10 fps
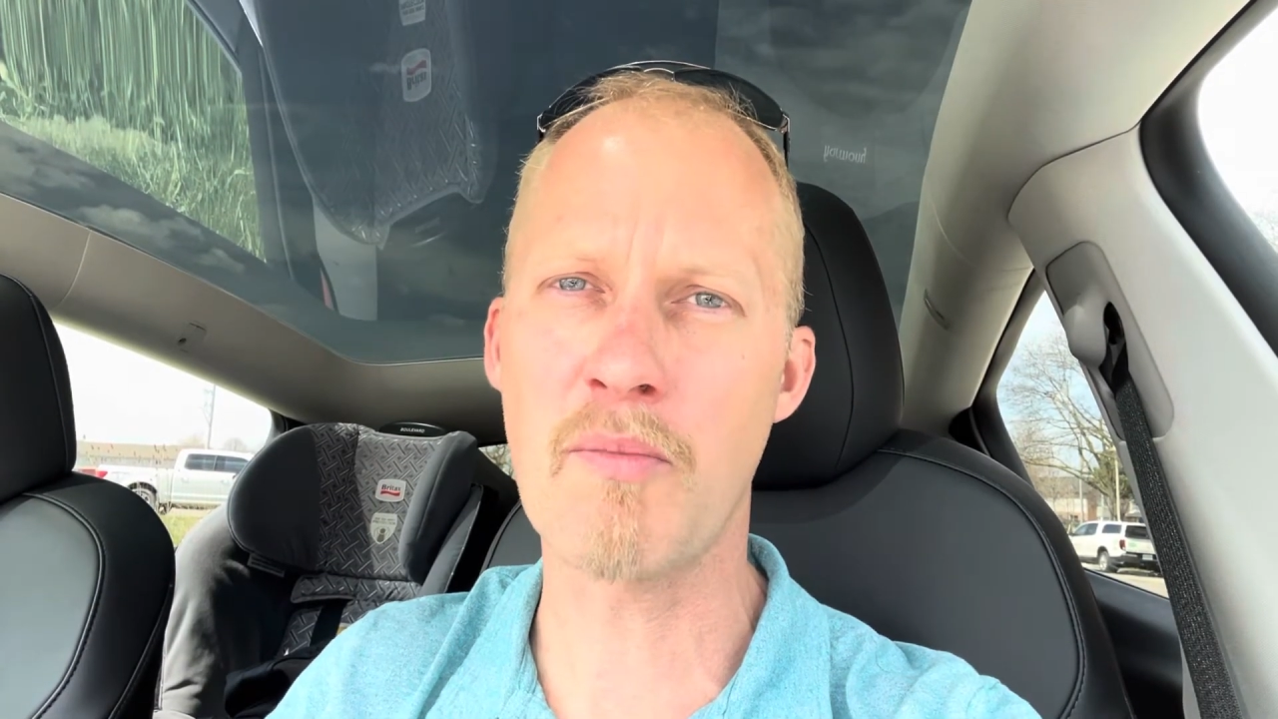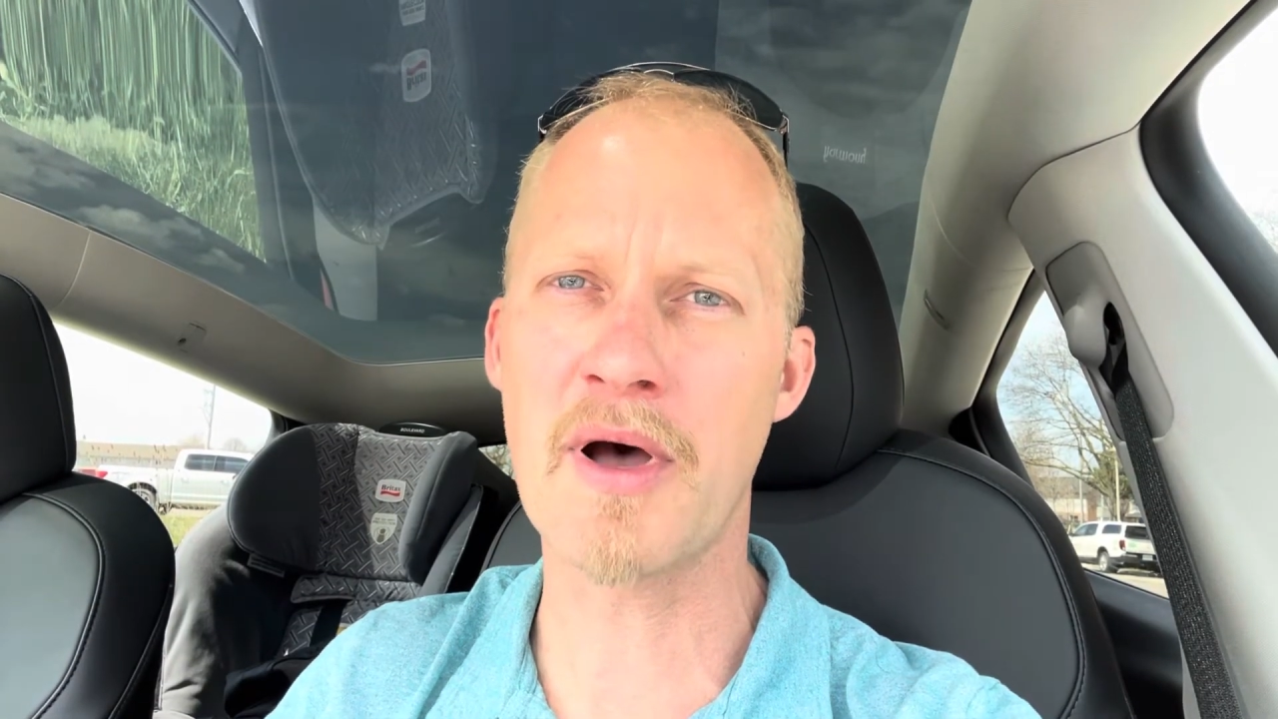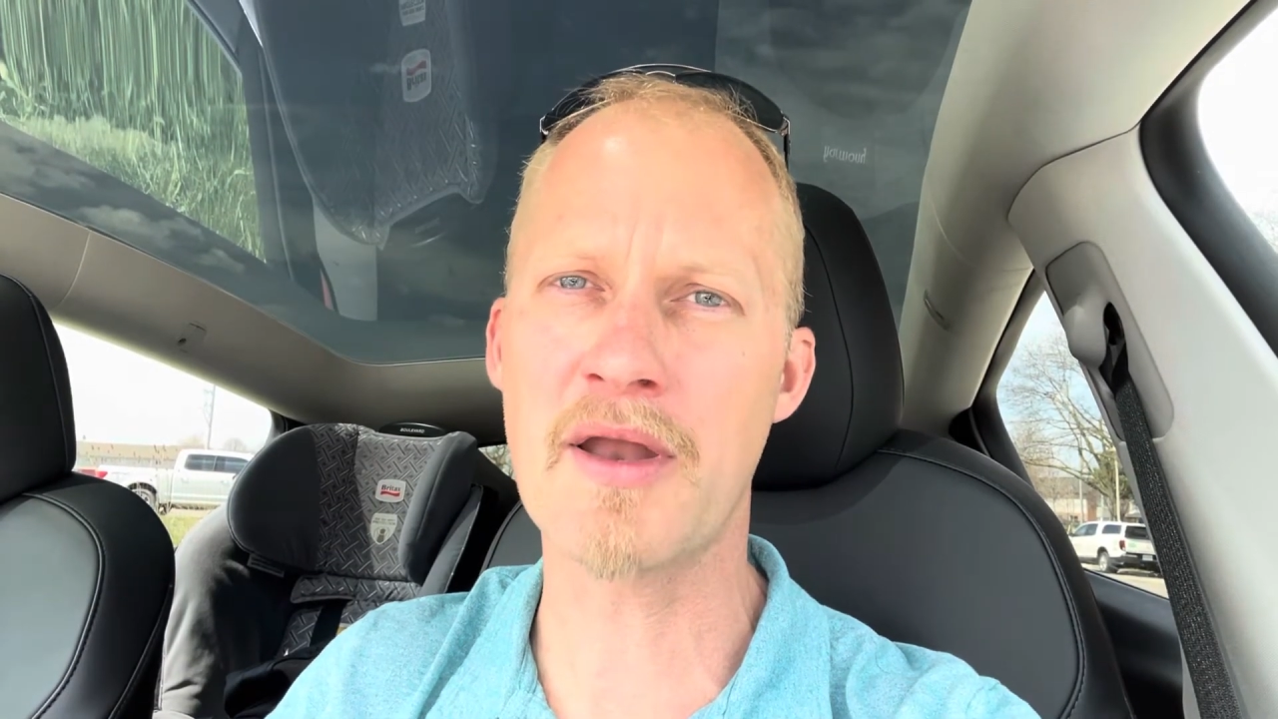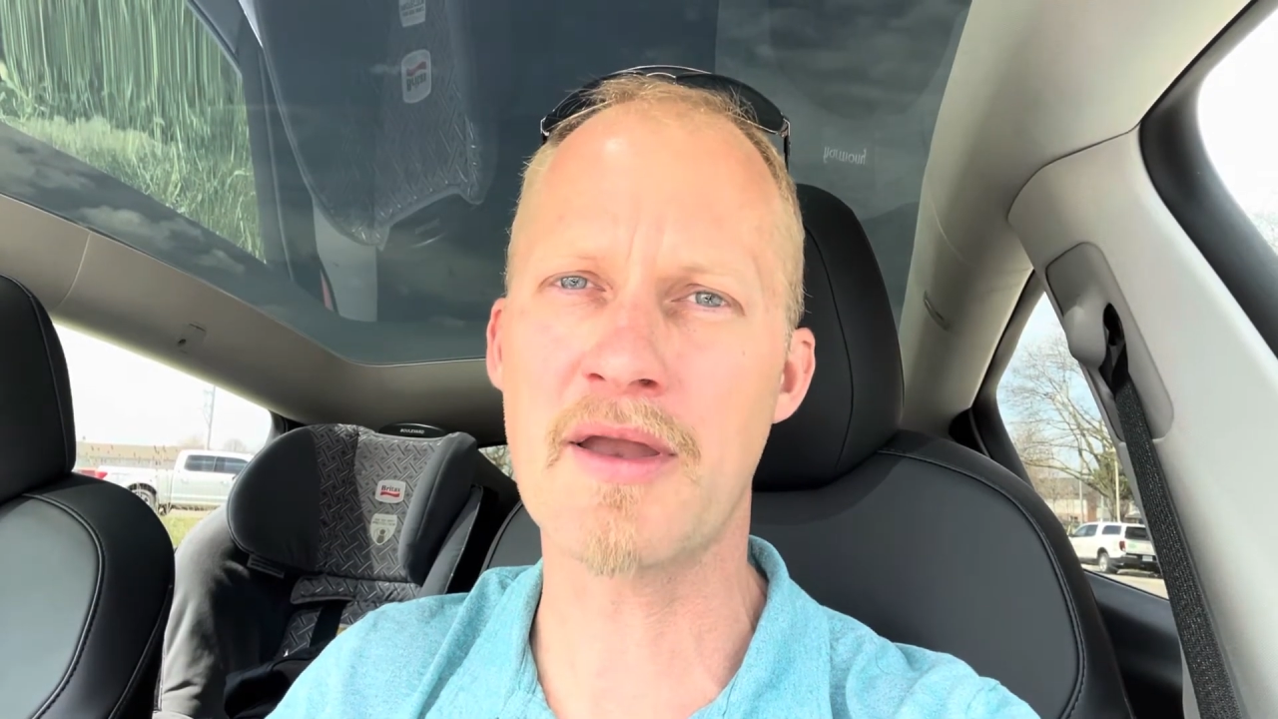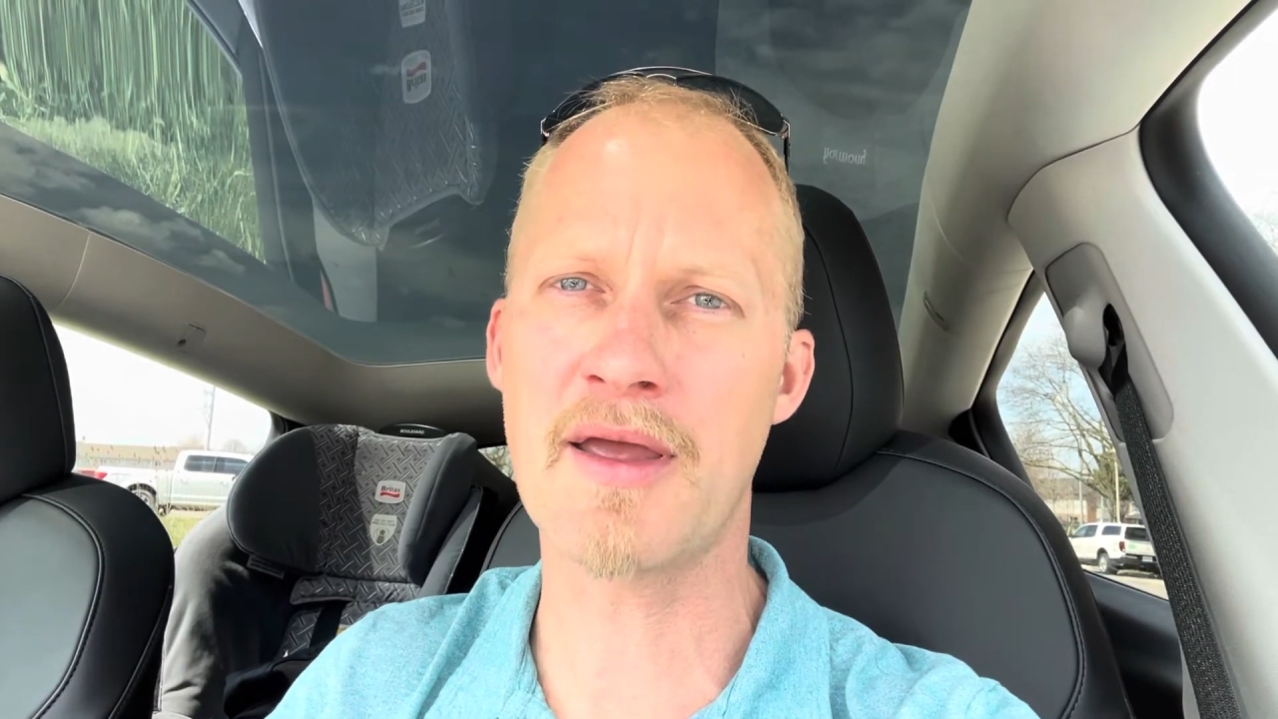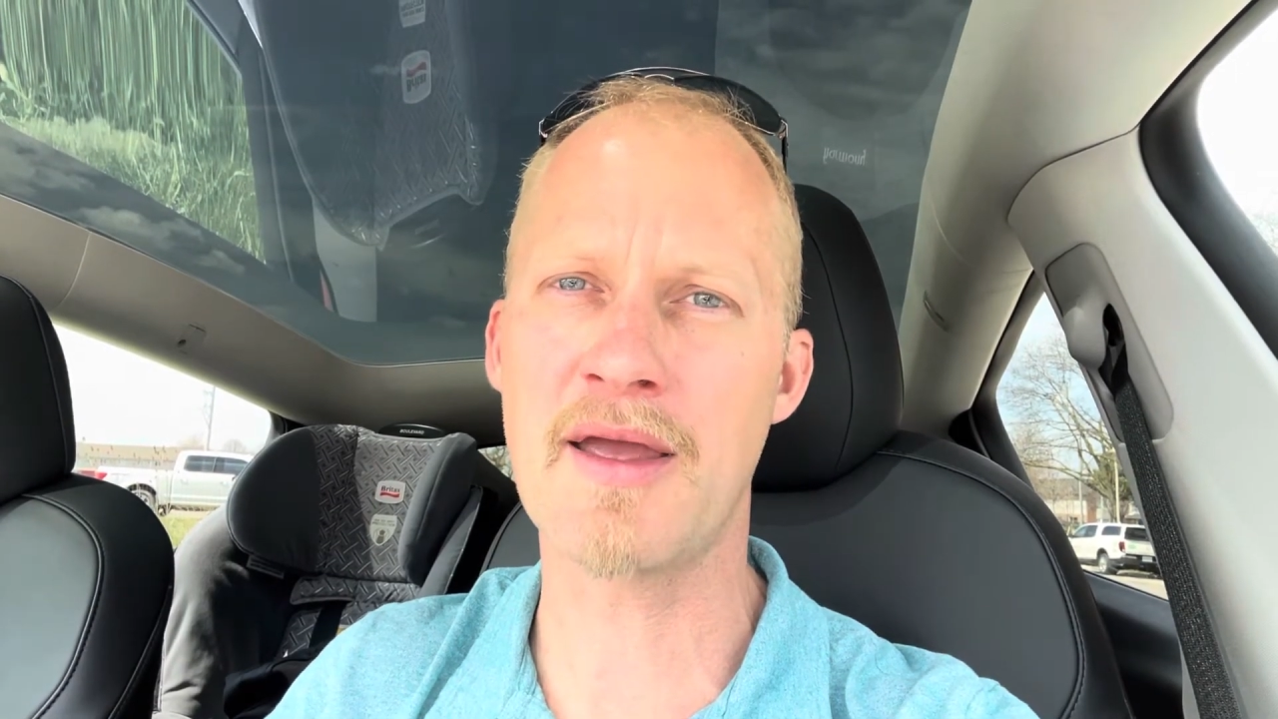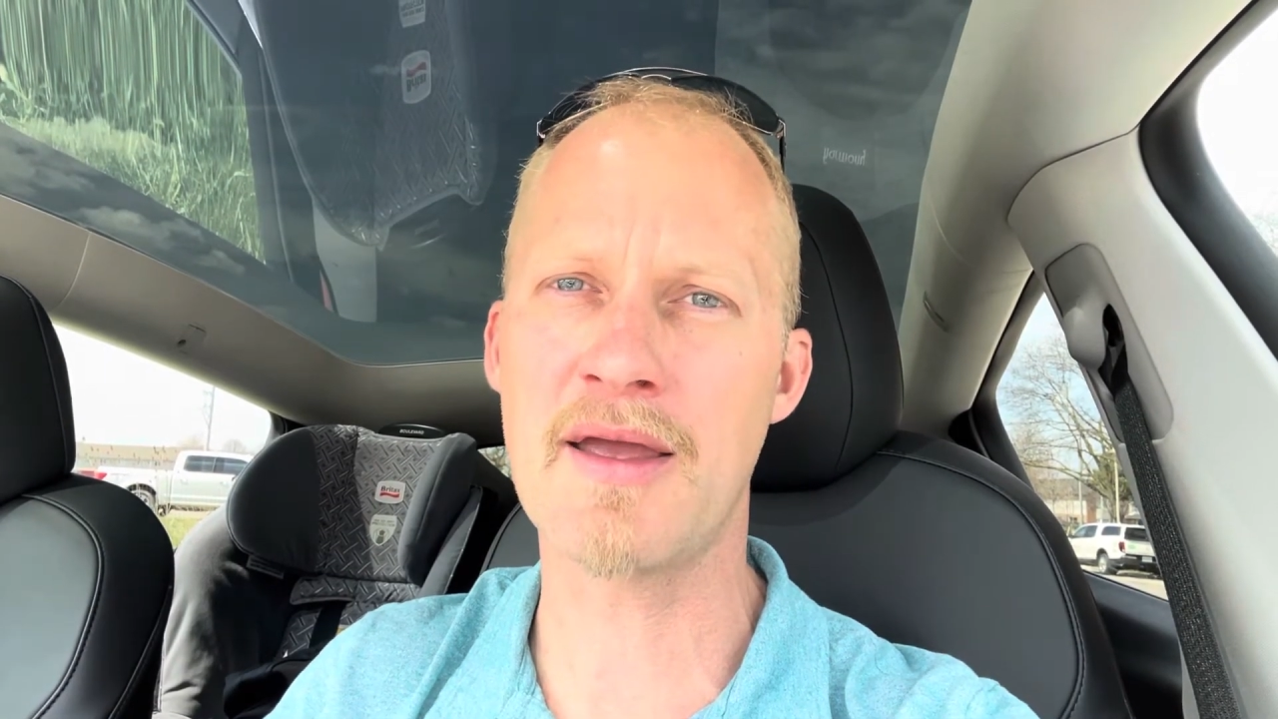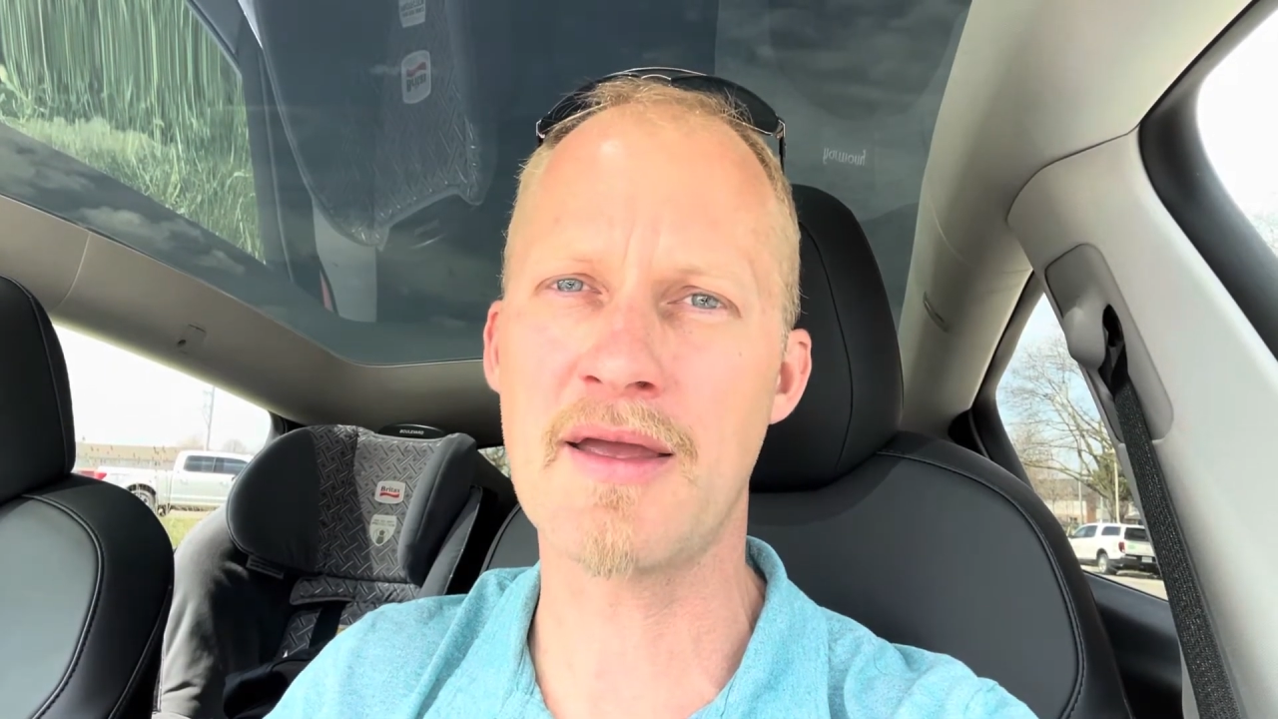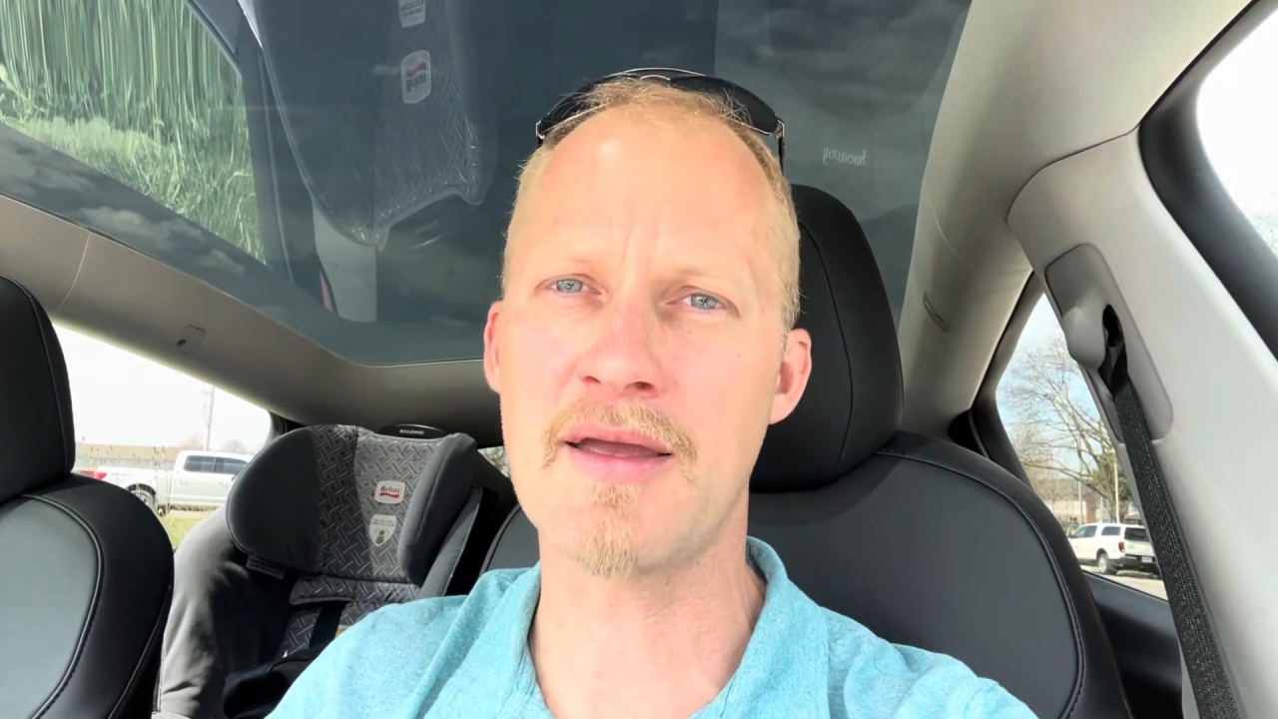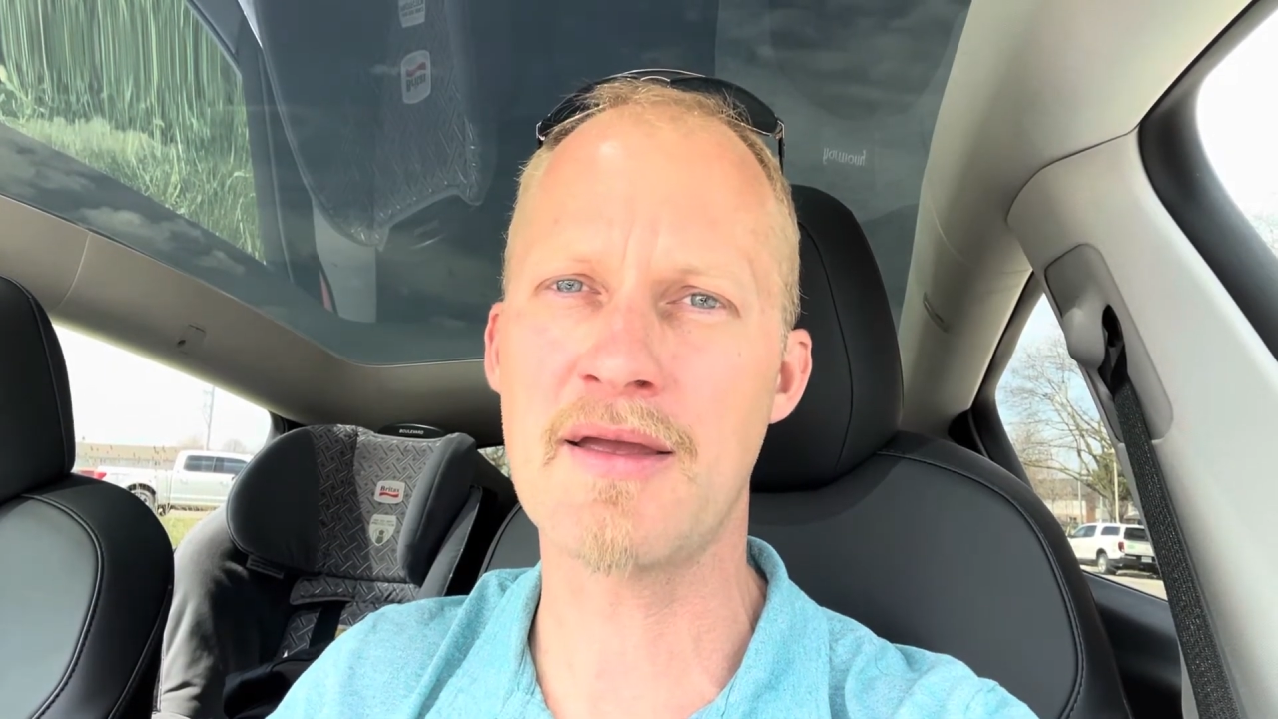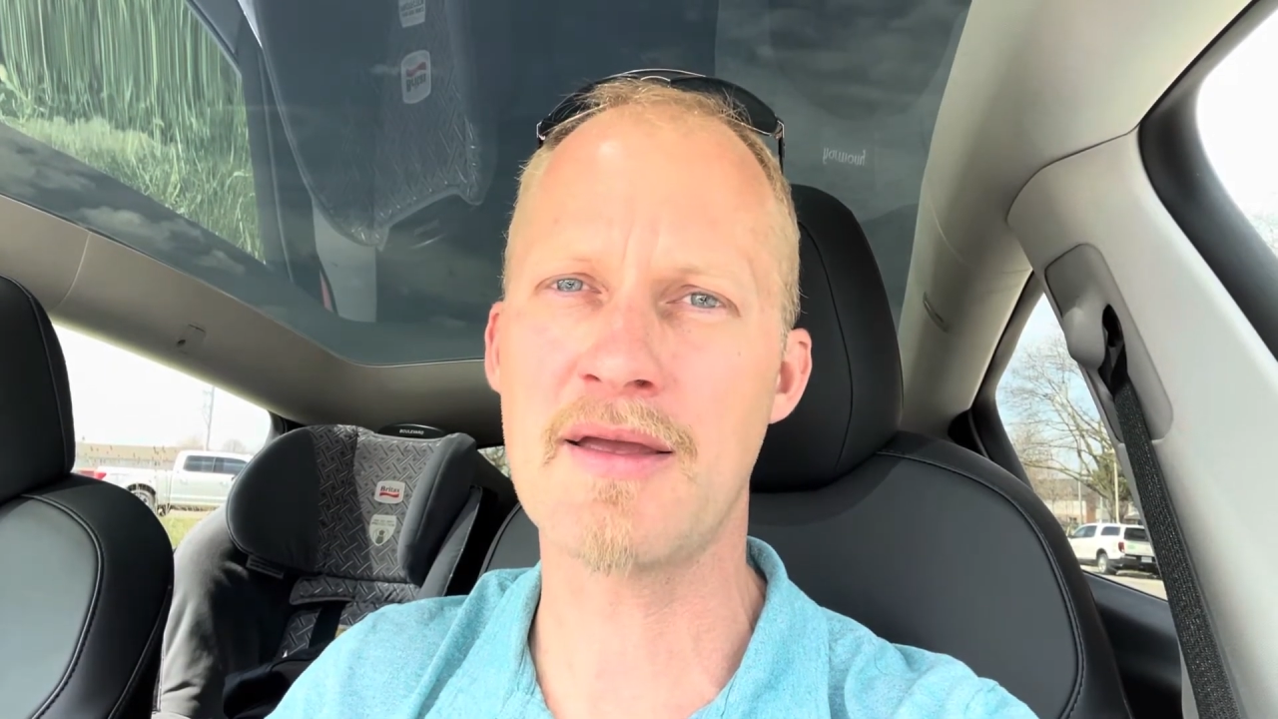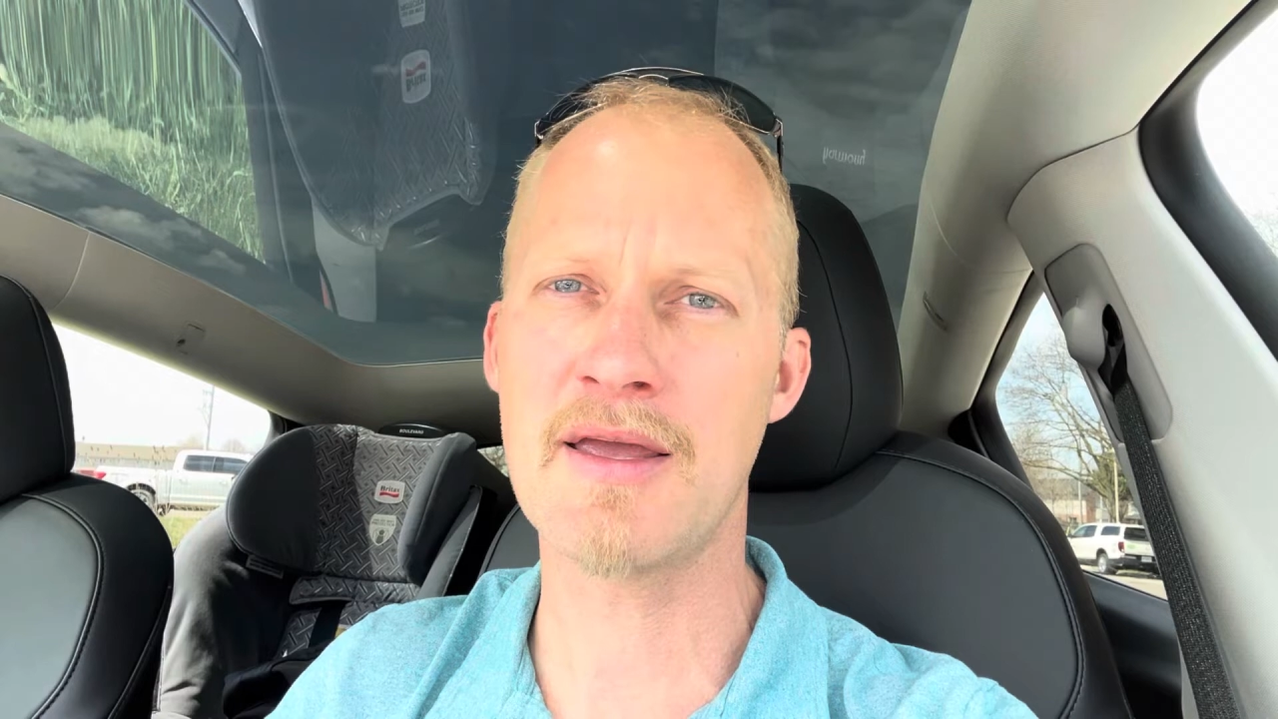but a